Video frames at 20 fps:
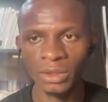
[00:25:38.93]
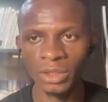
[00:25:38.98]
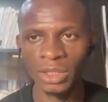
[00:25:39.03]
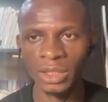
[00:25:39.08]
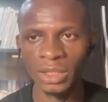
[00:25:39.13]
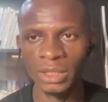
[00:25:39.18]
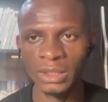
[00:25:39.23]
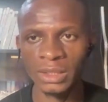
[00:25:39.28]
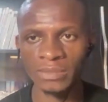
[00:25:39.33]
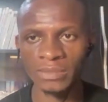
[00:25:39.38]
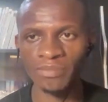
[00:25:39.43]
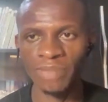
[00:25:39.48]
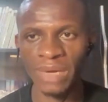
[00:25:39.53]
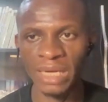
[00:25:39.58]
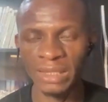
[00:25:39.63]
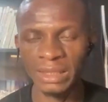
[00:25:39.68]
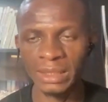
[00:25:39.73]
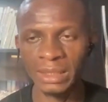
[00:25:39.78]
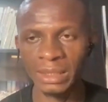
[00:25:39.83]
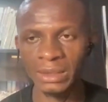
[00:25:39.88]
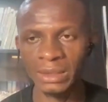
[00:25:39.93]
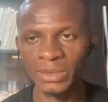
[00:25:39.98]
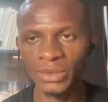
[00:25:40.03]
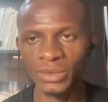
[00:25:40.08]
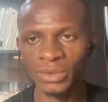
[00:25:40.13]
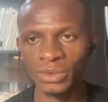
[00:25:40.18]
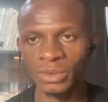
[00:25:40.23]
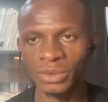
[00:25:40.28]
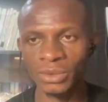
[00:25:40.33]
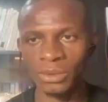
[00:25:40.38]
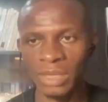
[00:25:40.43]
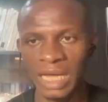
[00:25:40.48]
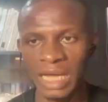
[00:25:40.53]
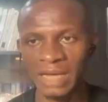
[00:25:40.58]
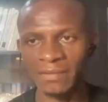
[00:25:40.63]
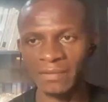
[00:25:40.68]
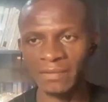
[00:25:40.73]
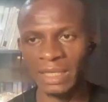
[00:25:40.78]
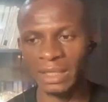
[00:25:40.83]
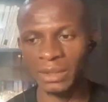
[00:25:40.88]
It is better to
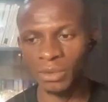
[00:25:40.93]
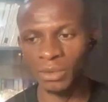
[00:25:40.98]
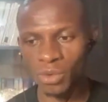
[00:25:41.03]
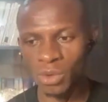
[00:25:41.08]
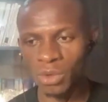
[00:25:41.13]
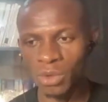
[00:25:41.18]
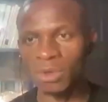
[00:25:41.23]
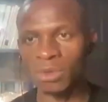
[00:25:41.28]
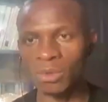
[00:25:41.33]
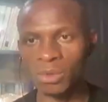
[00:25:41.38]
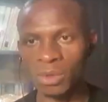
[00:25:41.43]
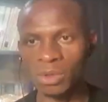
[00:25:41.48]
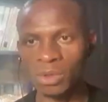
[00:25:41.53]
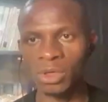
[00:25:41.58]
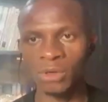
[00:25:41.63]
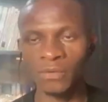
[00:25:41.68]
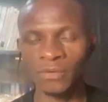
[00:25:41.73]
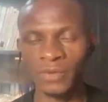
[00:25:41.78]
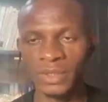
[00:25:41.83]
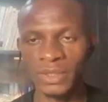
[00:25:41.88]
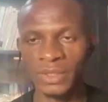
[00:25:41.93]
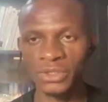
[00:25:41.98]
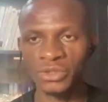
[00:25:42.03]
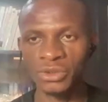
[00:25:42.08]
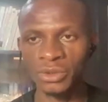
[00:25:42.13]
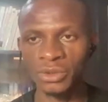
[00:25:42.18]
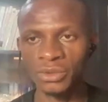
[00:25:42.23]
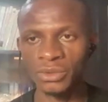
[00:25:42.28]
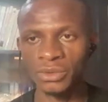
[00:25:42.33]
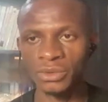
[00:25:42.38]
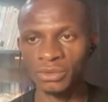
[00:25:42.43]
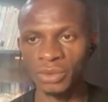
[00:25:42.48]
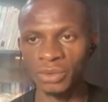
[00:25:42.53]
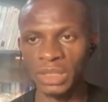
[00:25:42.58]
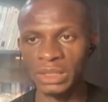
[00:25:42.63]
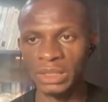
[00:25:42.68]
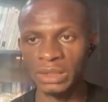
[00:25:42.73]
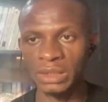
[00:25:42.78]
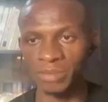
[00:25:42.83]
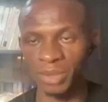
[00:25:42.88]
have like one-on-one conversations
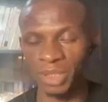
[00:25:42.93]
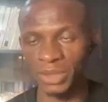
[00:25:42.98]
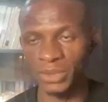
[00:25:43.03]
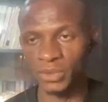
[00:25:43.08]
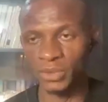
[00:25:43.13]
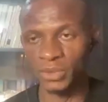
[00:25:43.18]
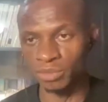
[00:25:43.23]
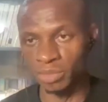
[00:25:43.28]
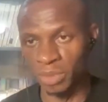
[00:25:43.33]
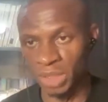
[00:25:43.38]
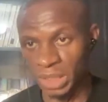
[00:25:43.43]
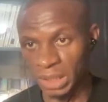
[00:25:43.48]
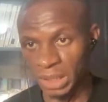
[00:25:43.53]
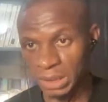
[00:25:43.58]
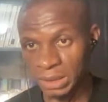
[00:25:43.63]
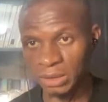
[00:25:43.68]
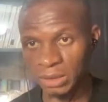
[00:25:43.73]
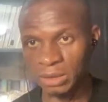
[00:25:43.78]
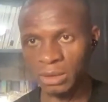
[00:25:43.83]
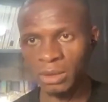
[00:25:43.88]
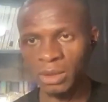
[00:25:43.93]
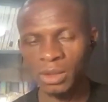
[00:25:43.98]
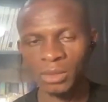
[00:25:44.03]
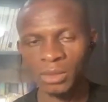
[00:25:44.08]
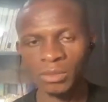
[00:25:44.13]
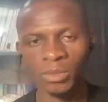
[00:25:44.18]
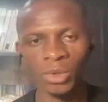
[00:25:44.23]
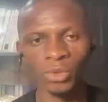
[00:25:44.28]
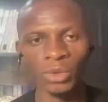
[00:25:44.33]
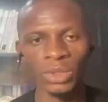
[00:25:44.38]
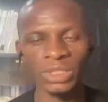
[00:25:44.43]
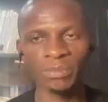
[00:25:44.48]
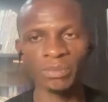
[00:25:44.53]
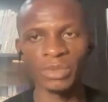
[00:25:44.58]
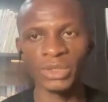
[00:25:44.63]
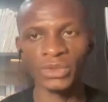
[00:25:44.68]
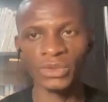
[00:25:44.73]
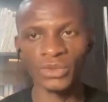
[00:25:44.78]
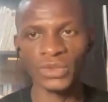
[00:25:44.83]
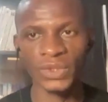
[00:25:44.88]
with B2Bs. But with
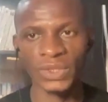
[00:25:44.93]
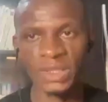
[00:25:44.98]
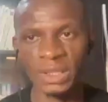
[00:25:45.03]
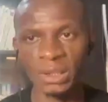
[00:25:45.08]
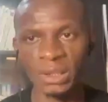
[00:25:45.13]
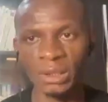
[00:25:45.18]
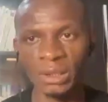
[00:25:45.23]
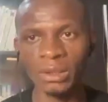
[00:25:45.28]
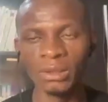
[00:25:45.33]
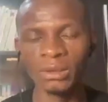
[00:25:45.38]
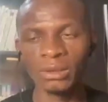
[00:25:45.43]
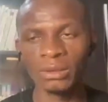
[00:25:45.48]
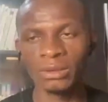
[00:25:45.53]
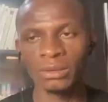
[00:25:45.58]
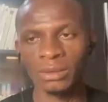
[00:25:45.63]
B2C,